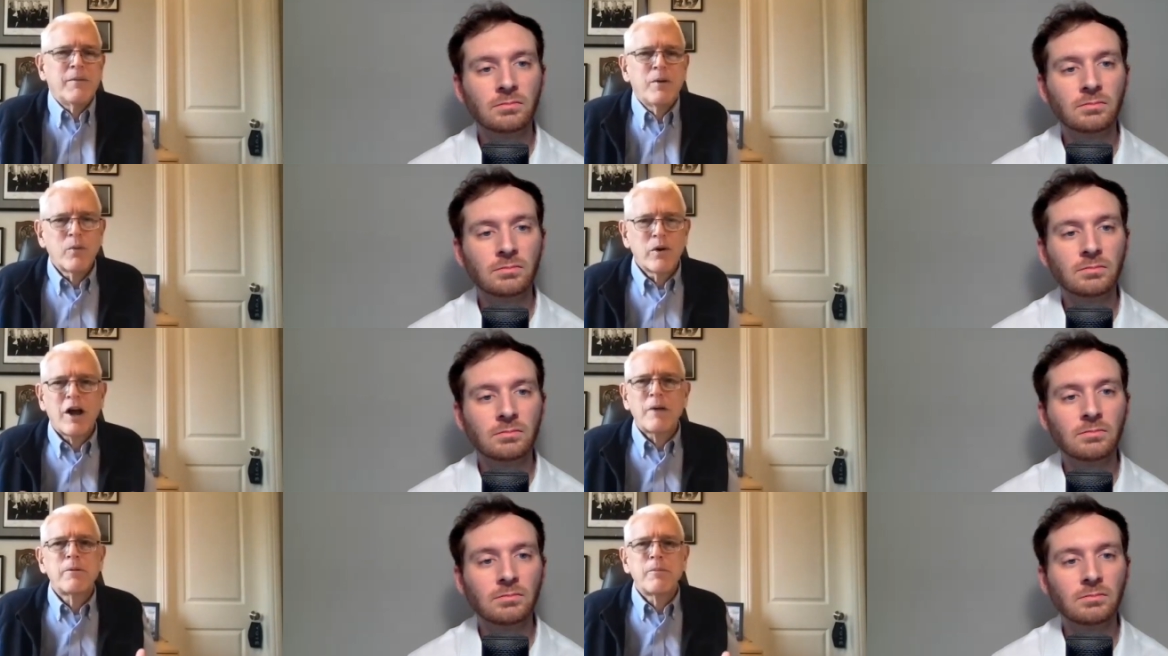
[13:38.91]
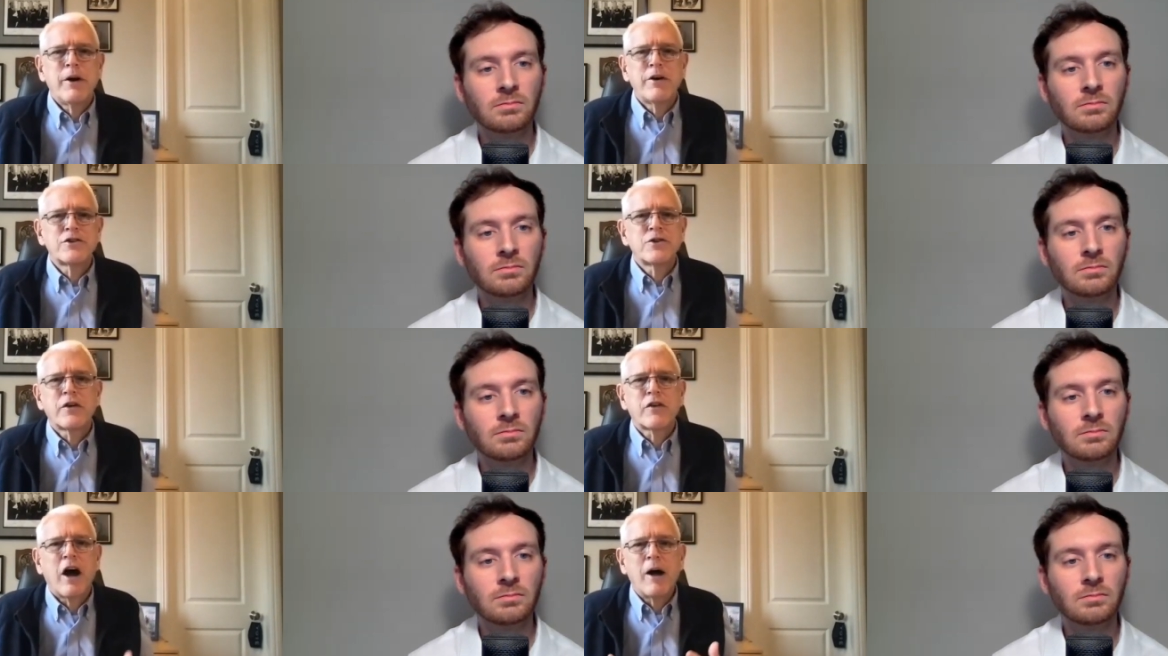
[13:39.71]
Speaker 1: I mean, we're not prepared to sort
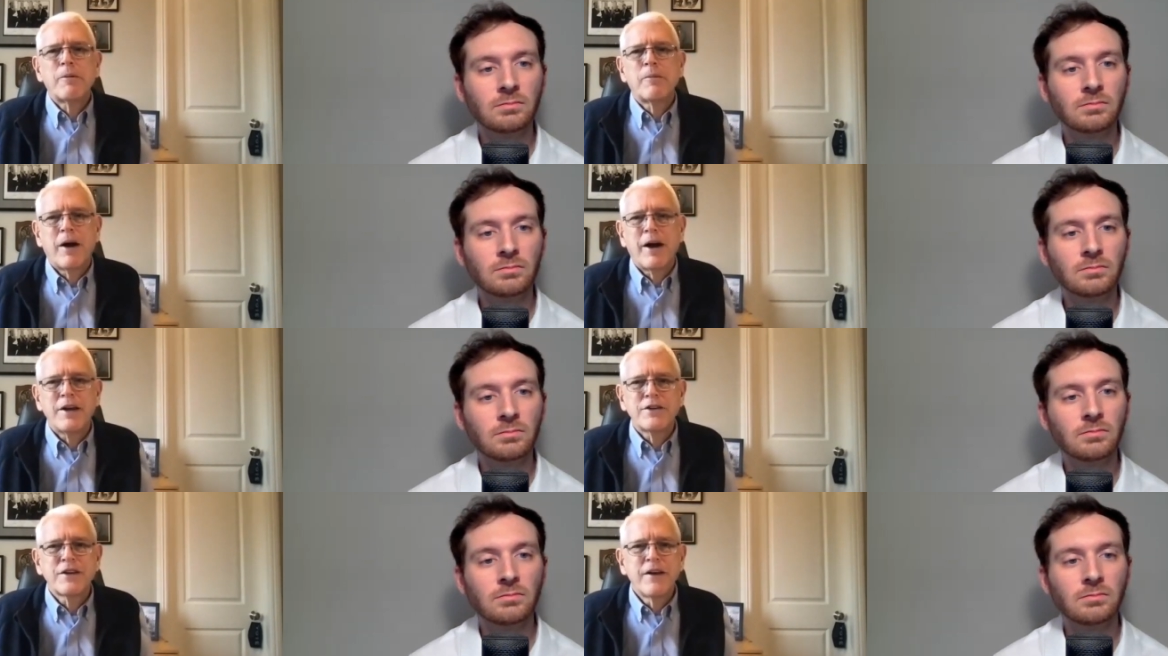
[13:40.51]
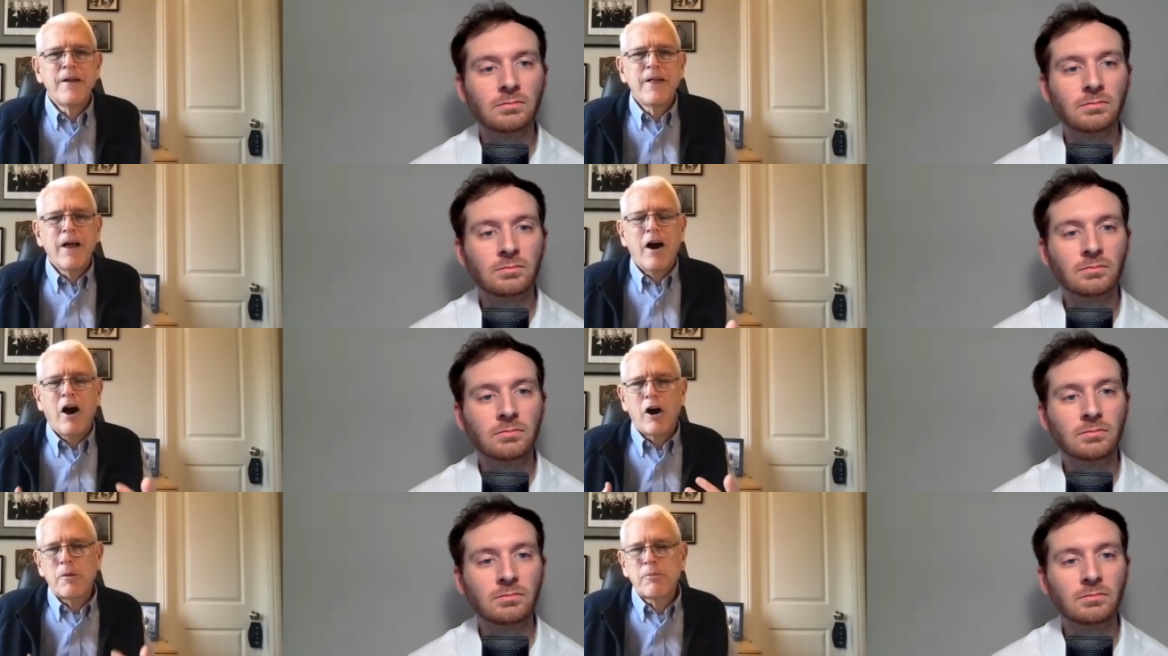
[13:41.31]
of compromise
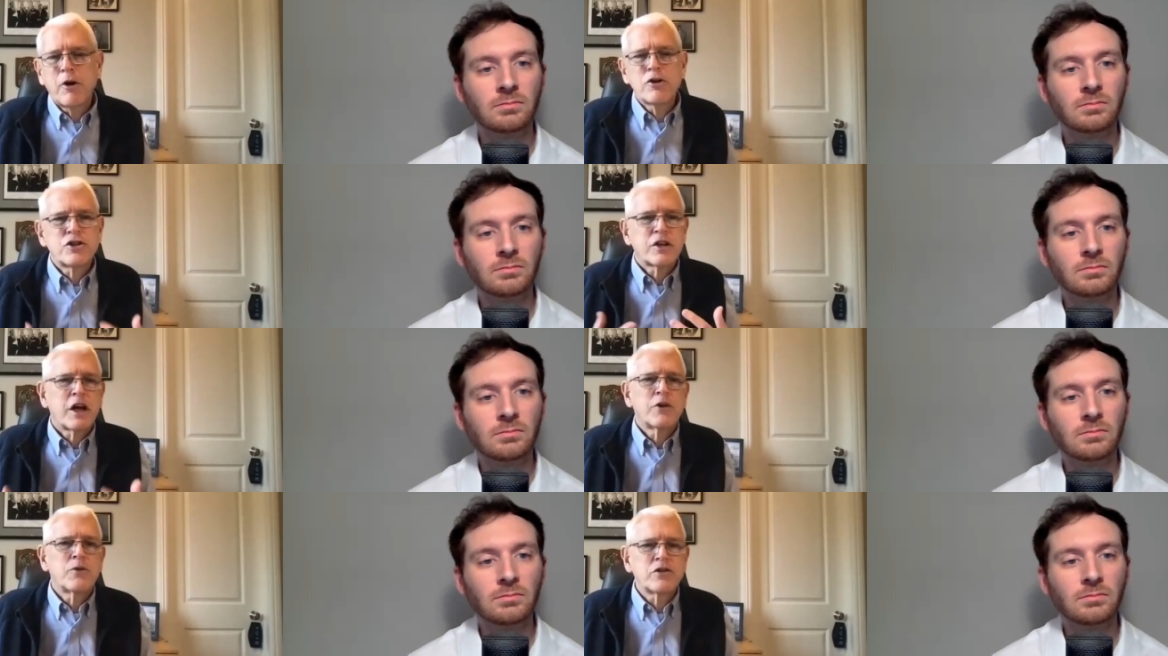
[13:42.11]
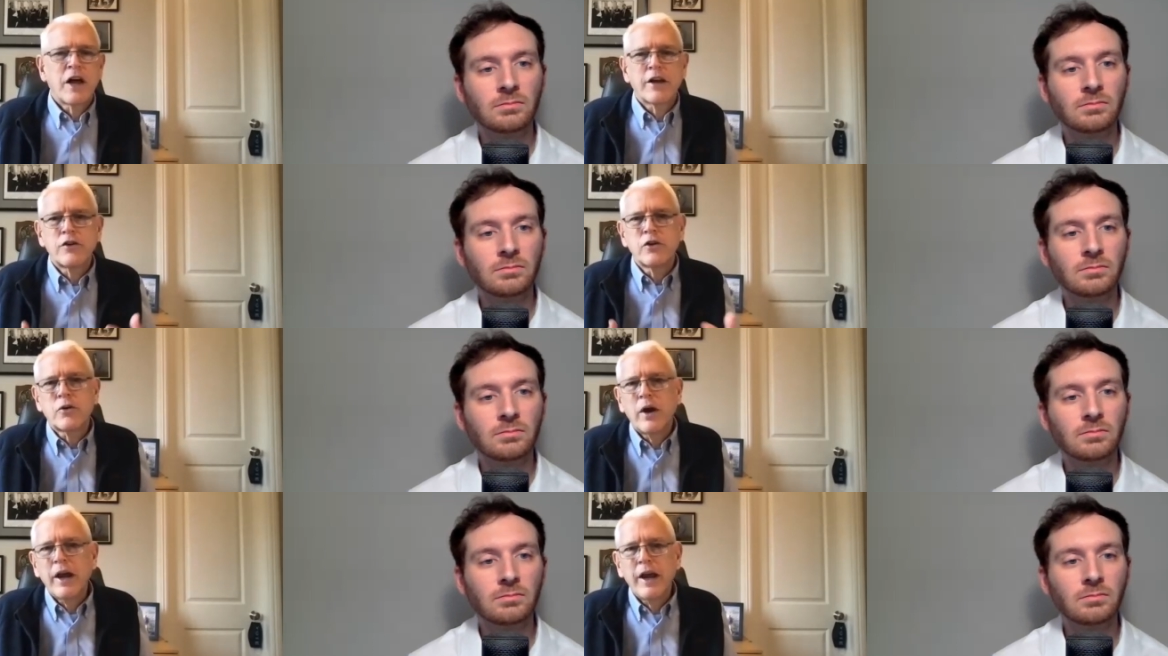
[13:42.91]
our approach to countries like
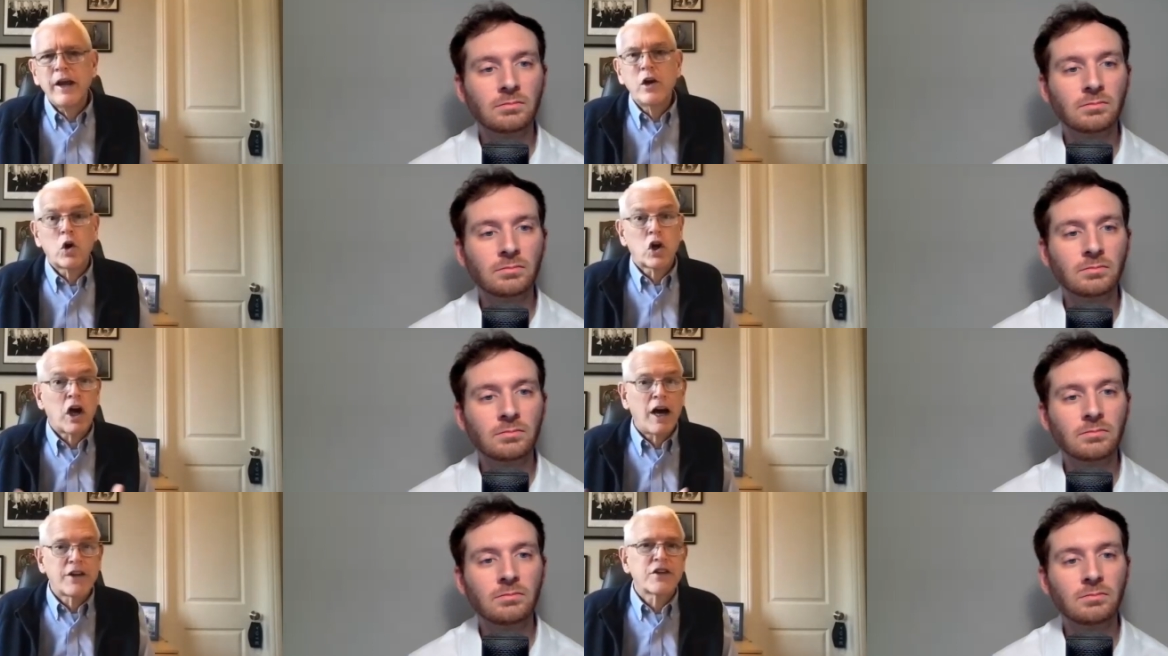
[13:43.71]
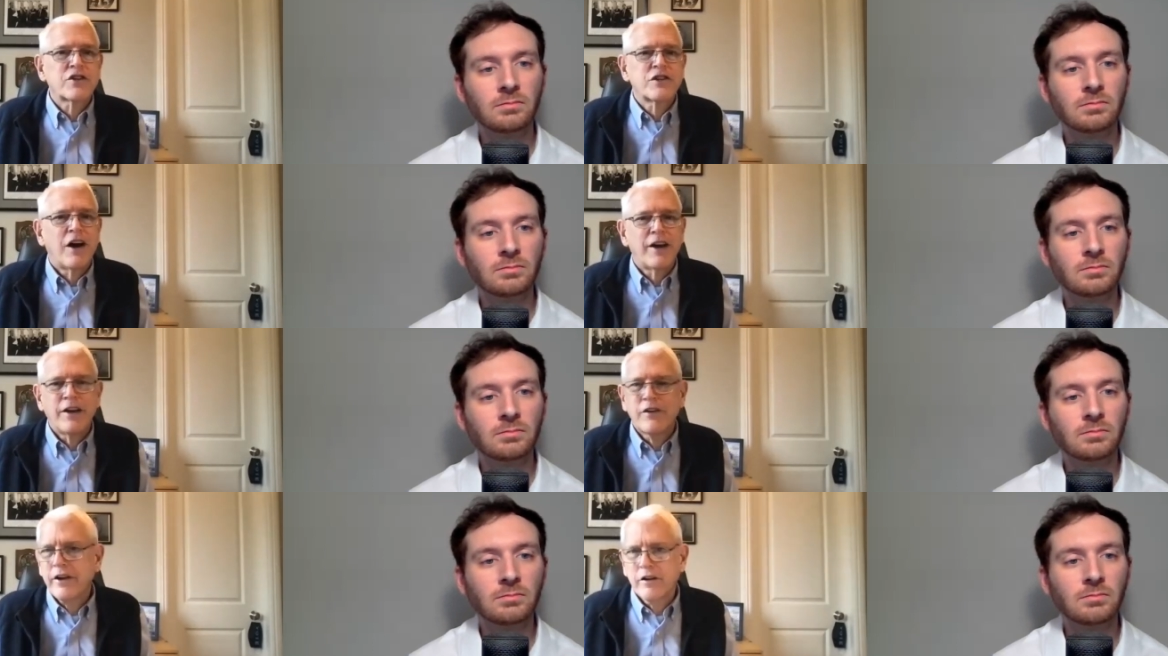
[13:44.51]
Ukraine or Kazakhstan
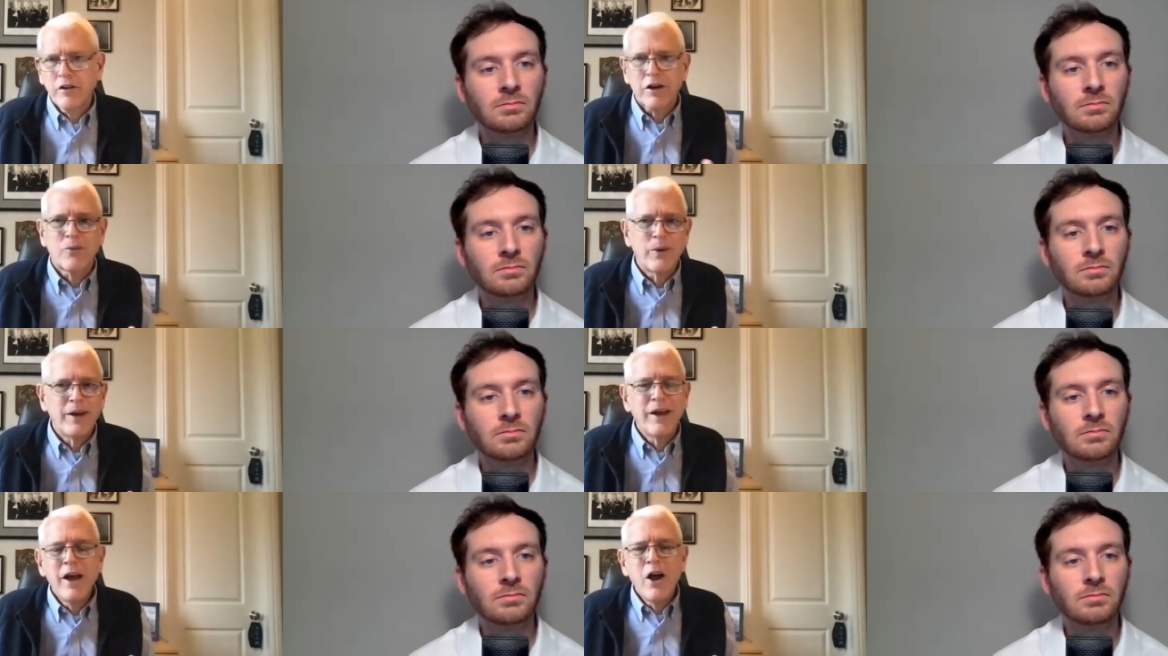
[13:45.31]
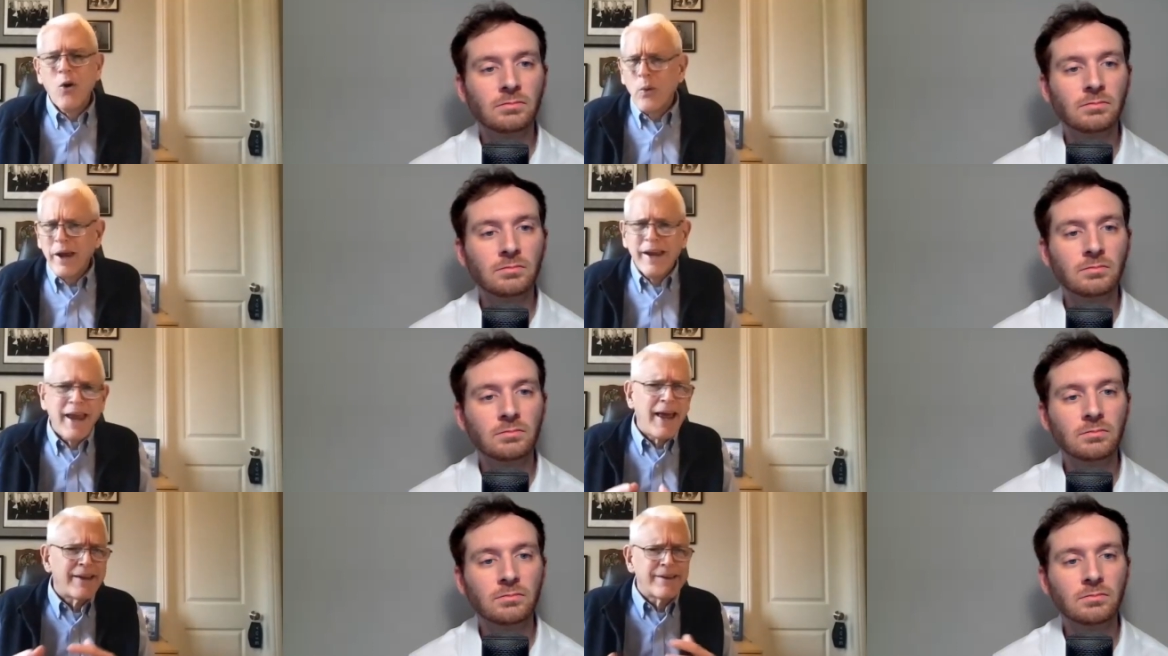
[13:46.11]
and say, look, we we
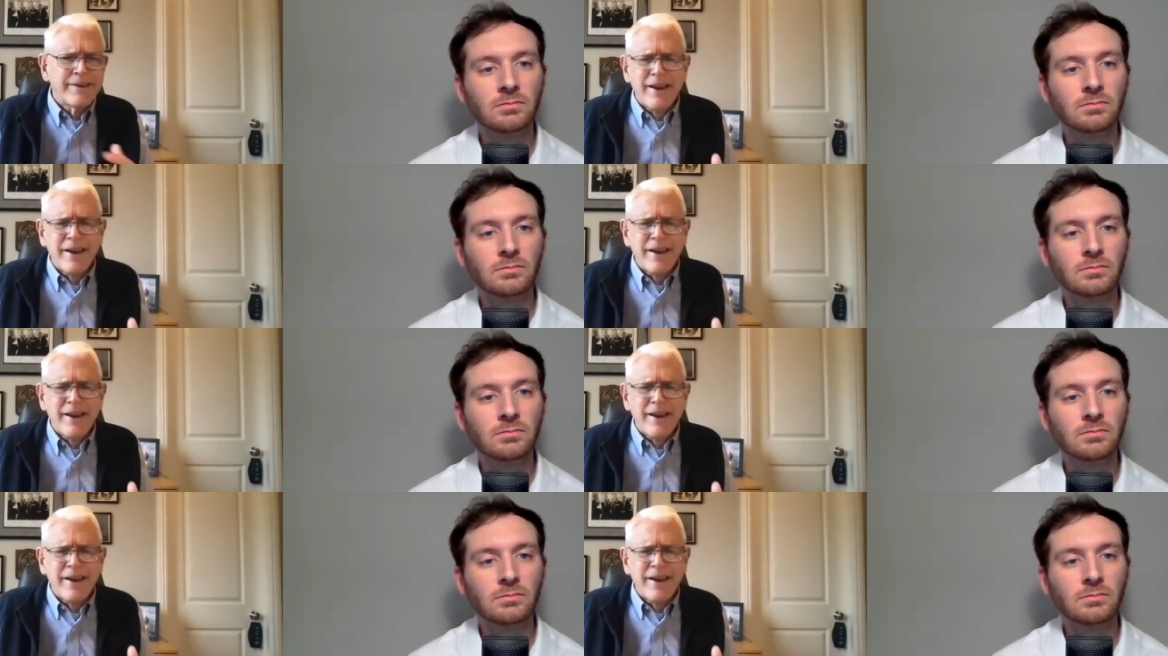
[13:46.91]
can't